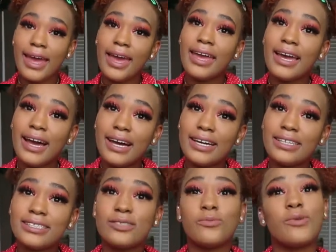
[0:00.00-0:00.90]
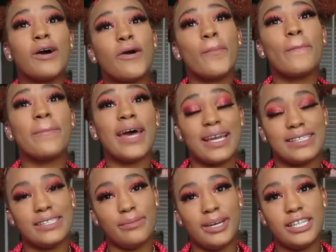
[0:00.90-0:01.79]
Hey guys, welcome
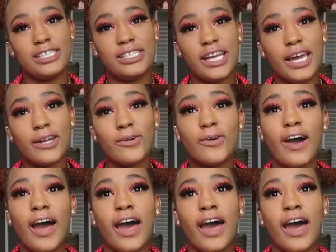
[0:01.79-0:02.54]
back to my channel.